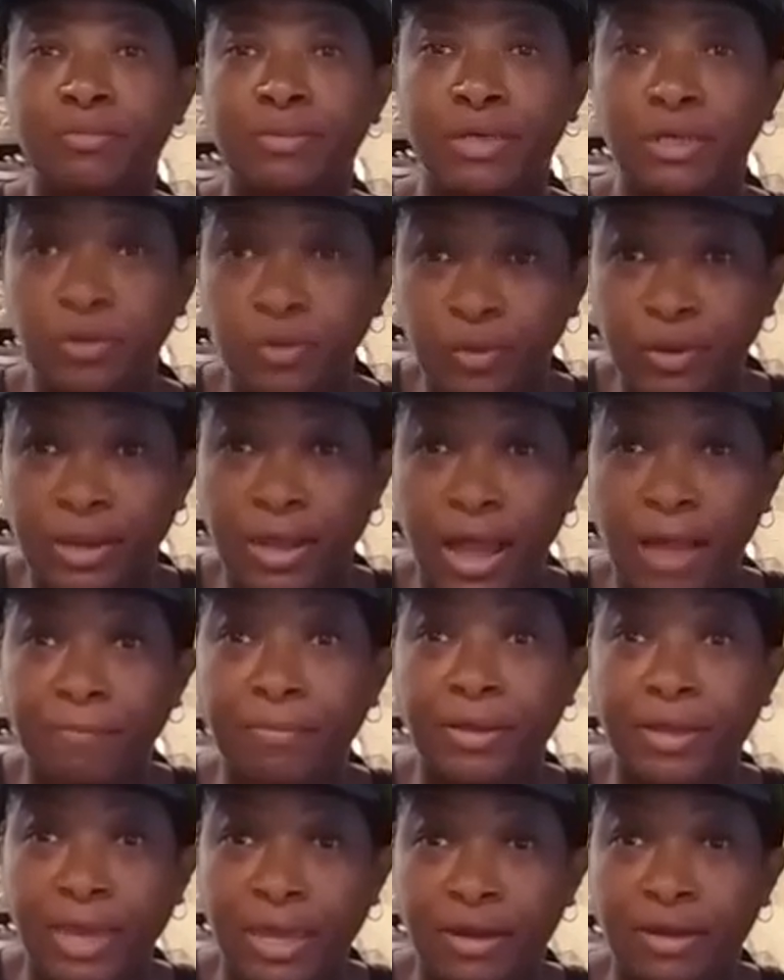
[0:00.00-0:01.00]
to be doing
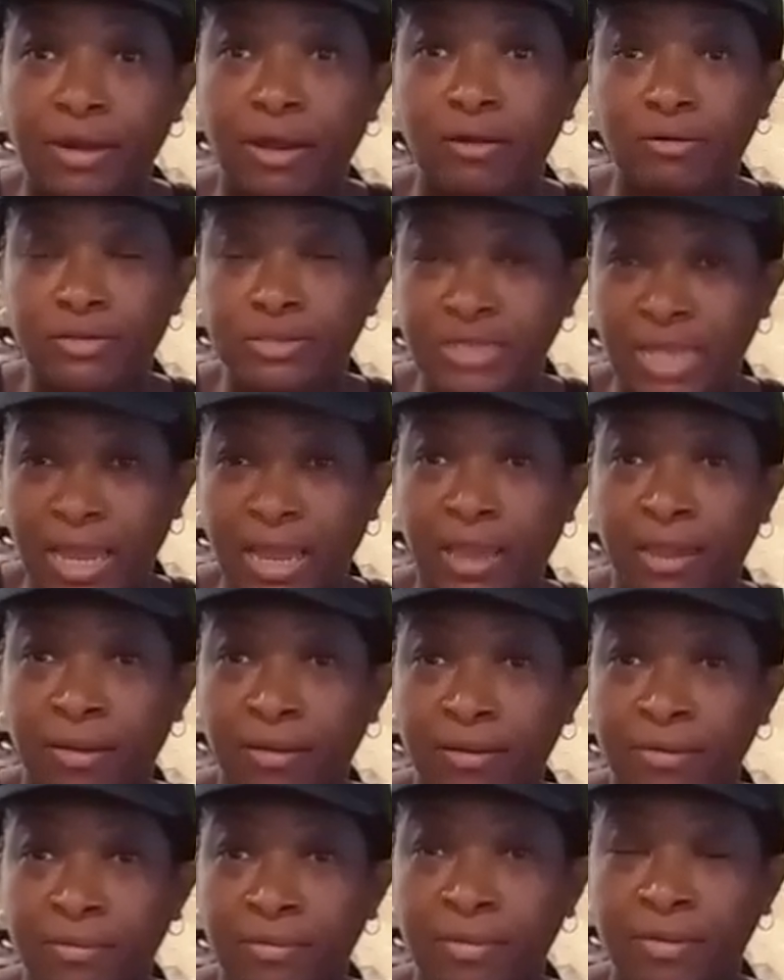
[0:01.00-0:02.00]
complicated all the
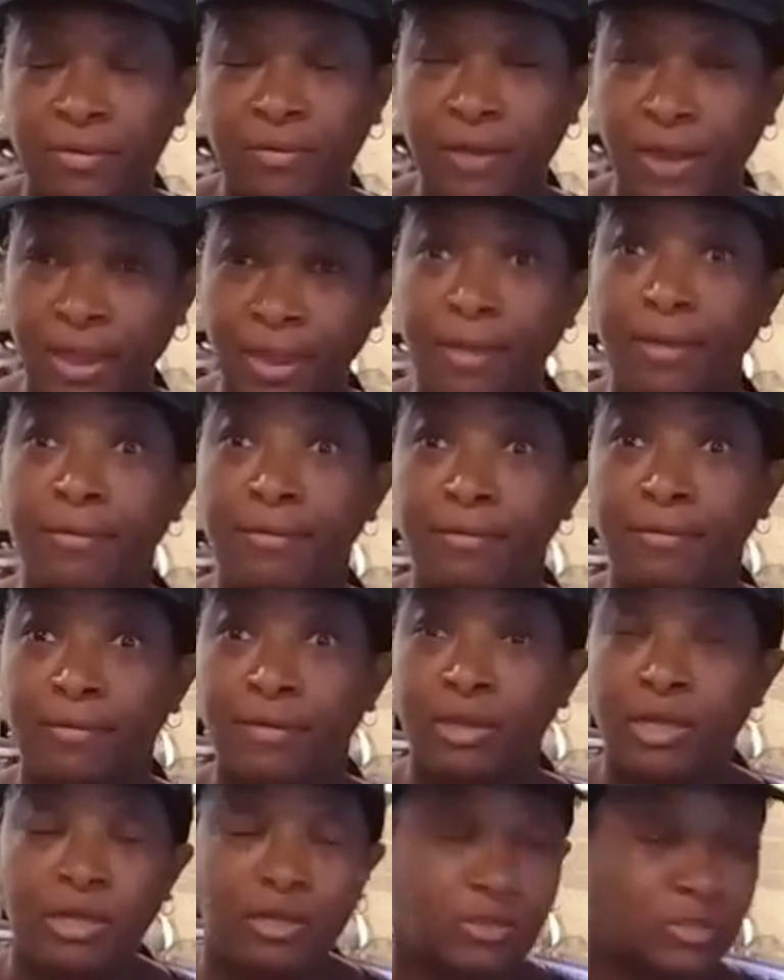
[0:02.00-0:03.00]
time,
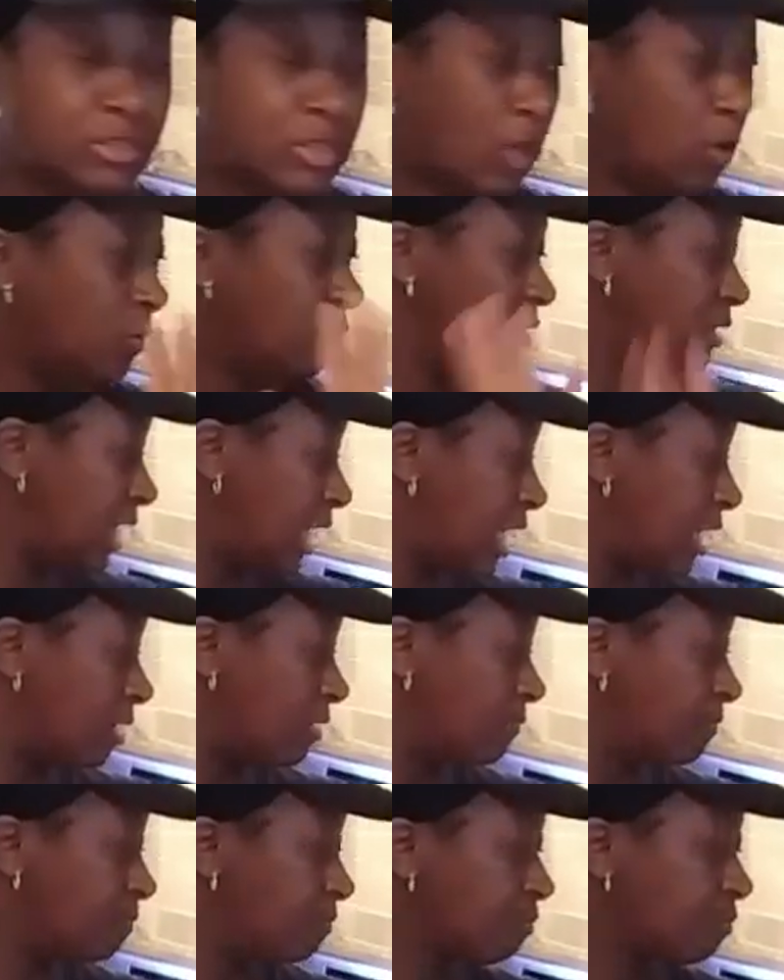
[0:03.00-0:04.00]
okay? So
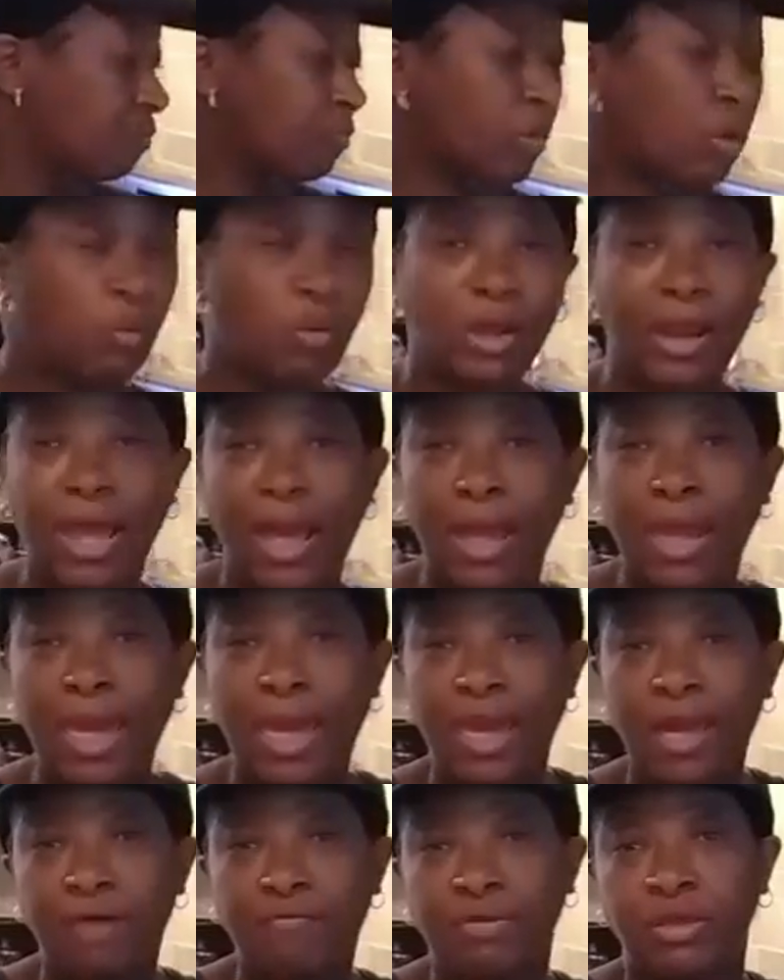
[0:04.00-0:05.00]
now, what I
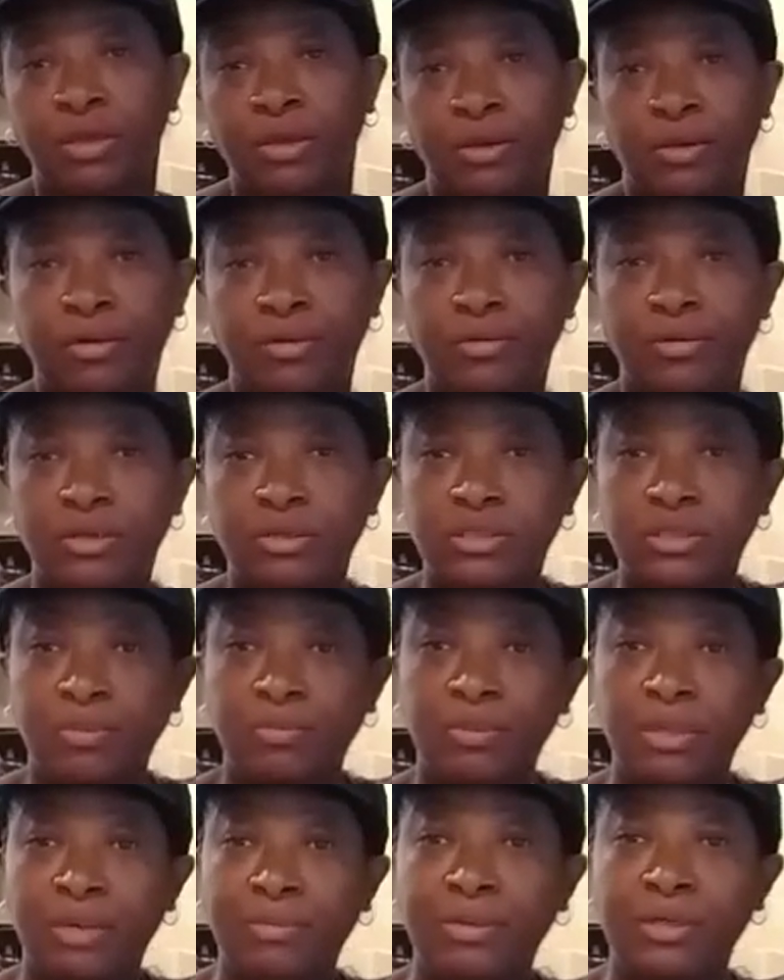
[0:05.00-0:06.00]
have here is
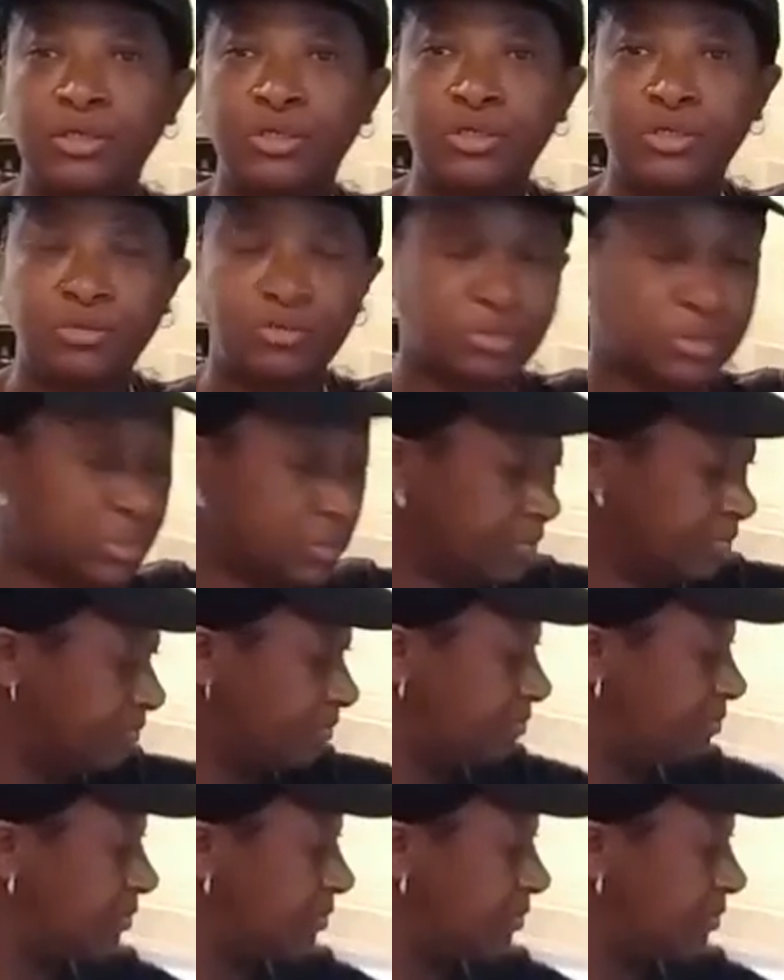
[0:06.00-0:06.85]
some lemon juice.